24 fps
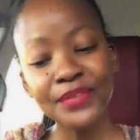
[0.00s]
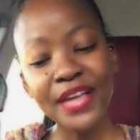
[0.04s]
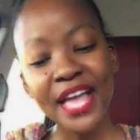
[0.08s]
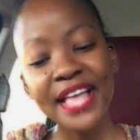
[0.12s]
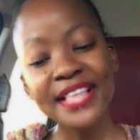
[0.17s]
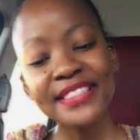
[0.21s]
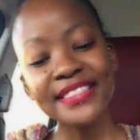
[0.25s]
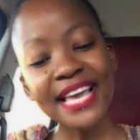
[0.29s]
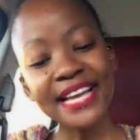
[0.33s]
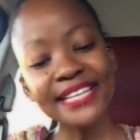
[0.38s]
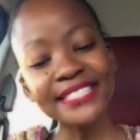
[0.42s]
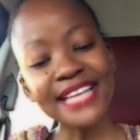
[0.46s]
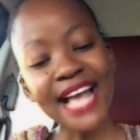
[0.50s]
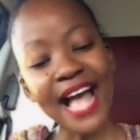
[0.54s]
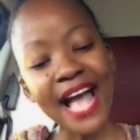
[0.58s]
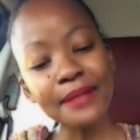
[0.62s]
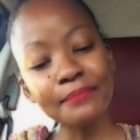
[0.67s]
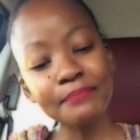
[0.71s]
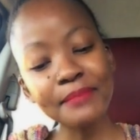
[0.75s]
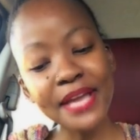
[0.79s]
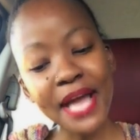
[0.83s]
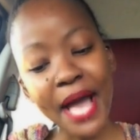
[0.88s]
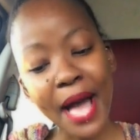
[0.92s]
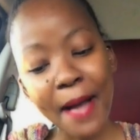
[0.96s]
they tied
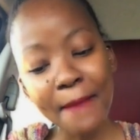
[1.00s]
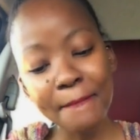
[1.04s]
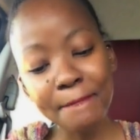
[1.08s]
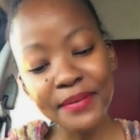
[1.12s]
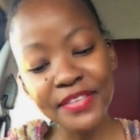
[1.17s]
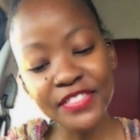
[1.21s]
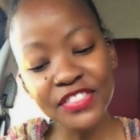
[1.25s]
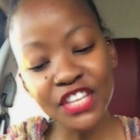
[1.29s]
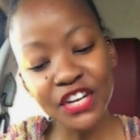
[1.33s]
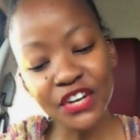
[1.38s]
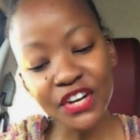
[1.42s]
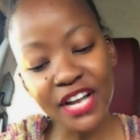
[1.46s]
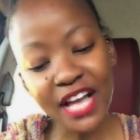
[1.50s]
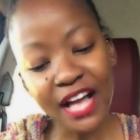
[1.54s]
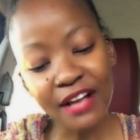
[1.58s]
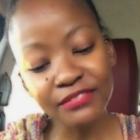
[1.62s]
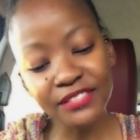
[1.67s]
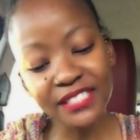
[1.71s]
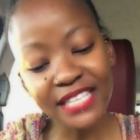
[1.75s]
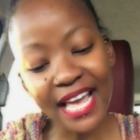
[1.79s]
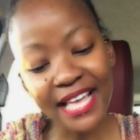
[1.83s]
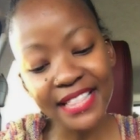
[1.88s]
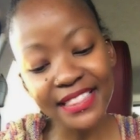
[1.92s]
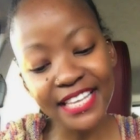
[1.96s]
me up in their
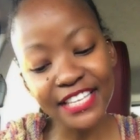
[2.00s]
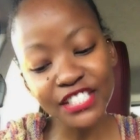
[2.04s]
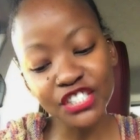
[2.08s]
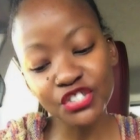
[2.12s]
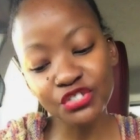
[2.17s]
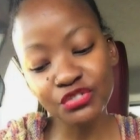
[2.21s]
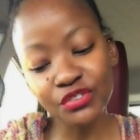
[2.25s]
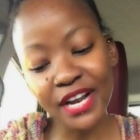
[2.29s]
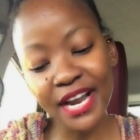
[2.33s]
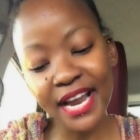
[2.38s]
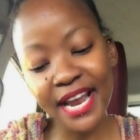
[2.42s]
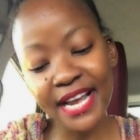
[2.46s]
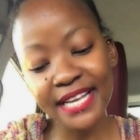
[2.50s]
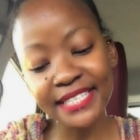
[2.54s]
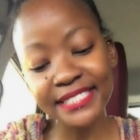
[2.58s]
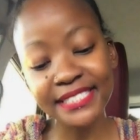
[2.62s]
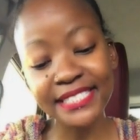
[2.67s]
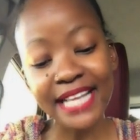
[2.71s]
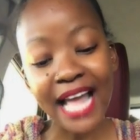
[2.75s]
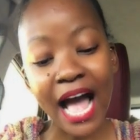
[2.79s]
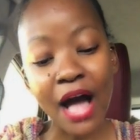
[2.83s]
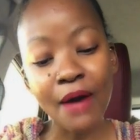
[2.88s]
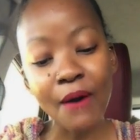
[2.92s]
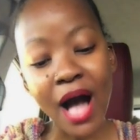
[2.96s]
cuffs and their strings.
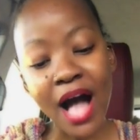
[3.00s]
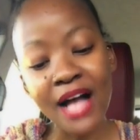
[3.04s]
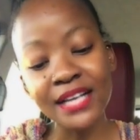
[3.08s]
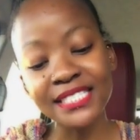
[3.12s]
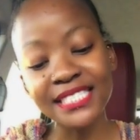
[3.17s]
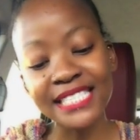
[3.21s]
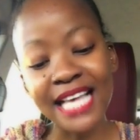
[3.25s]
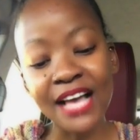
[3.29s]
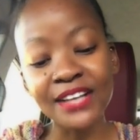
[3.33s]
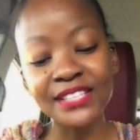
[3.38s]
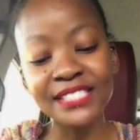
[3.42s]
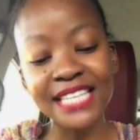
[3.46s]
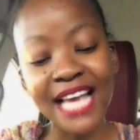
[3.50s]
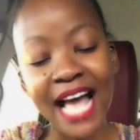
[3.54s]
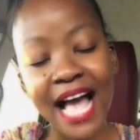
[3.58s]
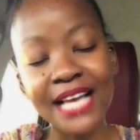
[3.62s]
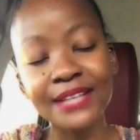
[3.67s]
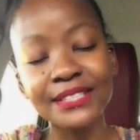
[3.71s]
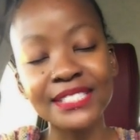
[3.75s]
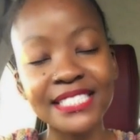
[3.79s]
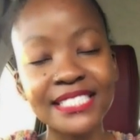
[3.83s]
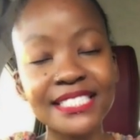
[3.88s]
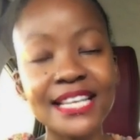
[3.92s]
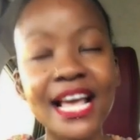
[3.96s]
Now I sound
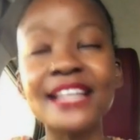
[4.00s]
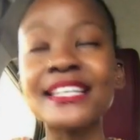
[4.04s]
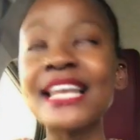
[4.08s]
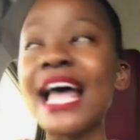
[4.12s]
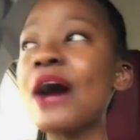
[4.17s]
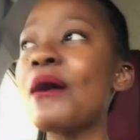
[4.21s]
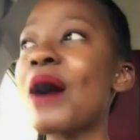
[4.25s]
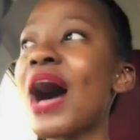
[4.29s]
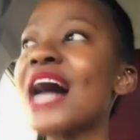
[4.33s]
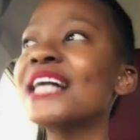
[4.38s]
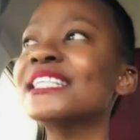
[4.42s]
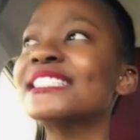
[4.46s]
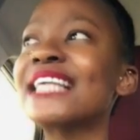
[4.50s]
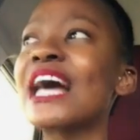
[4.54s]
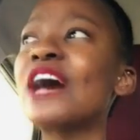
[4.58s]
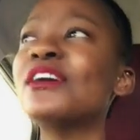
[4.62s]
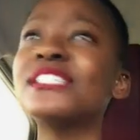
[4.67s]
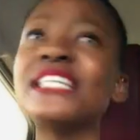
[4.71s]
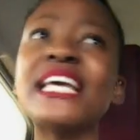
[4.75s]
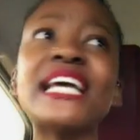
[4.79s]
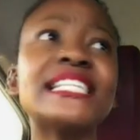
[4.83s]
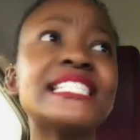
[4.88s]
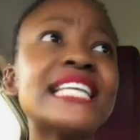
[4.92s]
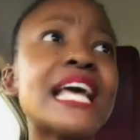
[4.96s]
ten, now I sound
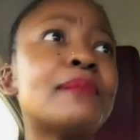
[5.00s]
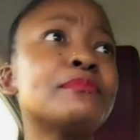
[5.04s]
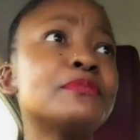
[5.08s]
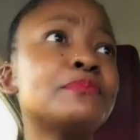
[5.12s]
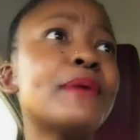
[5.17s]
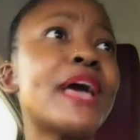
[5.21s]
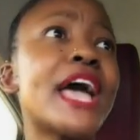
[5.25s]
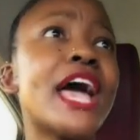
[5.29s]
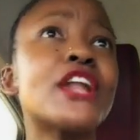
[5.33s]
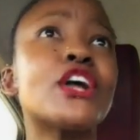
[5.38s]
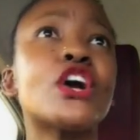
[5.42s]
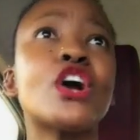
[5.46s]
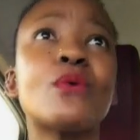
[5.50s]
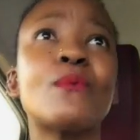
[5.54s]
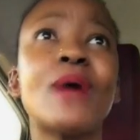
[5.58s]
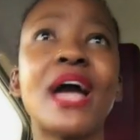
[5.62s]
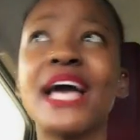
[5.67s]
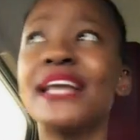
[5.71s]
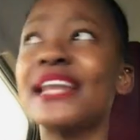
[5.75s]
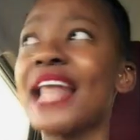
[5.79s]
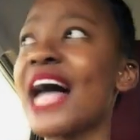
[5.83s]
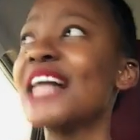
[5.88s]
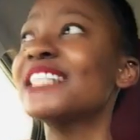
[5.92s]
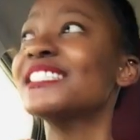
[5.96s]
ten times better
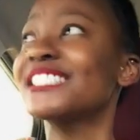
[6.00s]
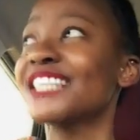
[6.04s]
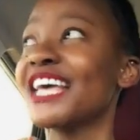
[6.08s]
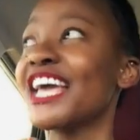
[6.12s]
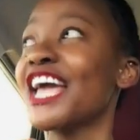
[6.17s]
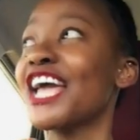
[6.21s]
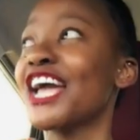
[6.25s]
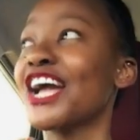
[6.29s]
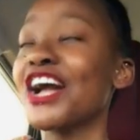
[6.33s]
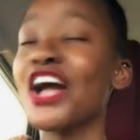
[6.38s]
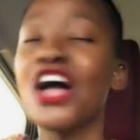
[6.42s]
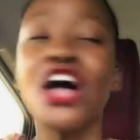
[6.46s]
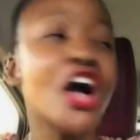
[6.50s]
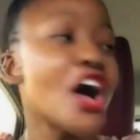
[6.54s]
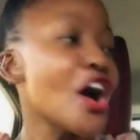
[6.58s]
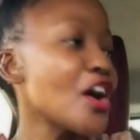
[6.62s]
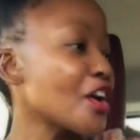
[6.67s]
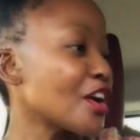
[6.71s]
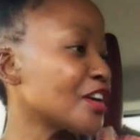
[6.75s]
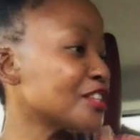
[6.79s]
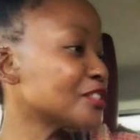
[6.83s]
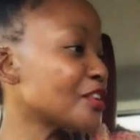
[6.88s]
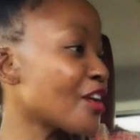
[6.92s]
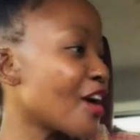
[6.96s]
when I sing.
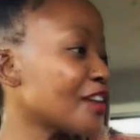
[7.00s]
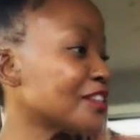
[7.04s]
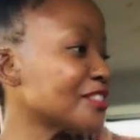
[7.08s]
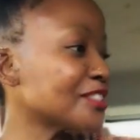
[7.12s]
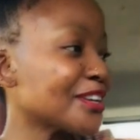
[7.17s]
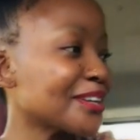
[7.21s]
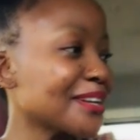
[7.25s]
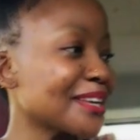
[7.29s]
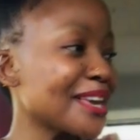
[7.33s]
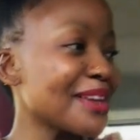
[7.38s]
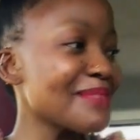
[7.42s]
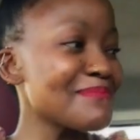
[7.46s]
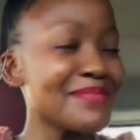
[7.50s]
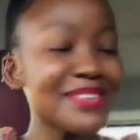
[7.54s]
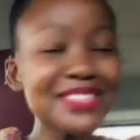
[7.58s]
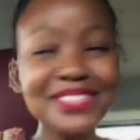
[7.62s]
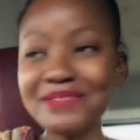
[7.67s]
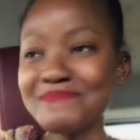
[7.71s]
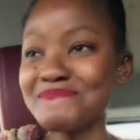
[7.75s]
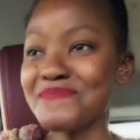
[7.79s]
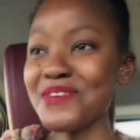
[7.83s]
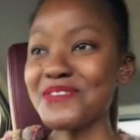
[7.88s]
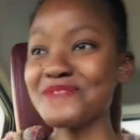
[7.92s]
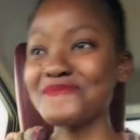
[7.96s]
Cause God is gonna give me
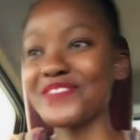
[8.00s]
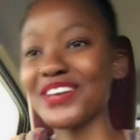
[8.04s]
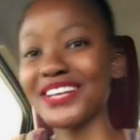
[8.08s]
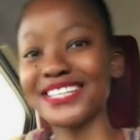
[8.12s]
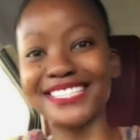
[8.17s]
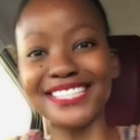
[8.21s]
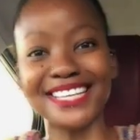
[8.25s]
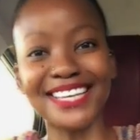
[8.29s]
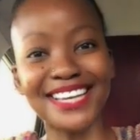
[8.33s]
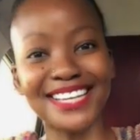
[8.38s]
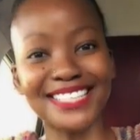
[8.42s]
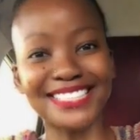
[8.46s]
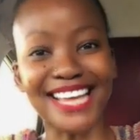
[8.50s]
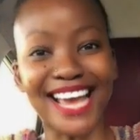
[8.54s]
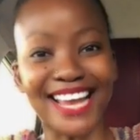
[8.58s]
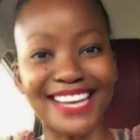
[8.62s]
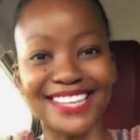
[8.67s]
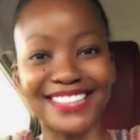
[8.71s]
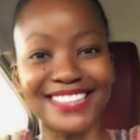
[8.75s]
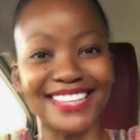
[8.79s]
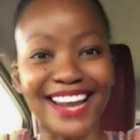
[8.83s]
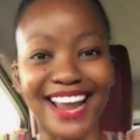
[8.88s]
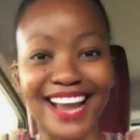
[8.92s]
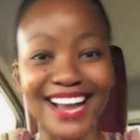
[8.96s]
the perfect singing
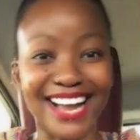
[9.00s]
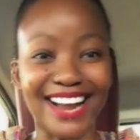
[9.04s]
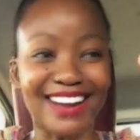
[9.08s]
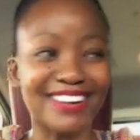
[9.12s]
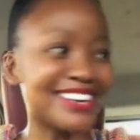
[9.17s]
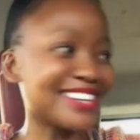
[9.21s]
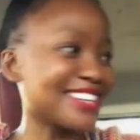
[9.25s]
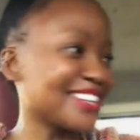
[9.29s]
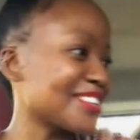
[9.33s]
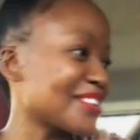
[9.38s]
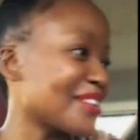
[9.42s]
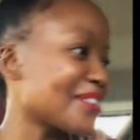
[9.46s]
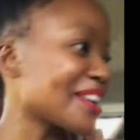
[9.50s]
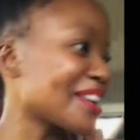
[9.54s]
talent that I currently don't